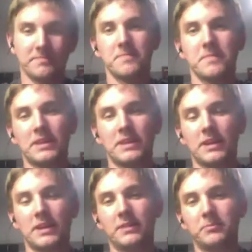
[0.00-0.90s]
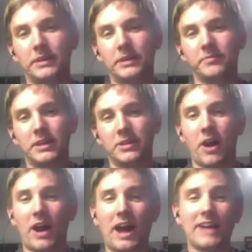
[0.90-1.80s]
But no, I
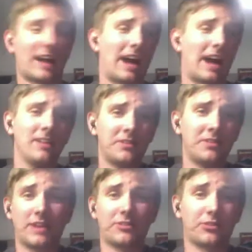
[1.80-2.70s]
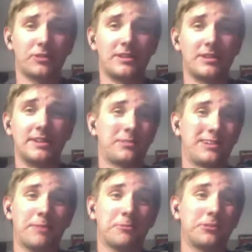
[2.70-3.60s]
love the Assassin's Creed games, and I will
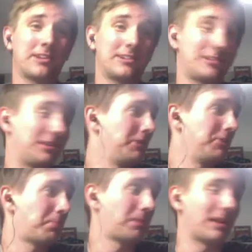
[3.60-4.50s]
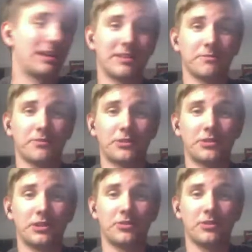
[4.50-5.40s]
continue to play them for as long as they
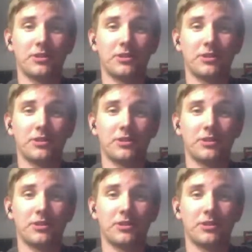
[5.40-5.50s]
come out.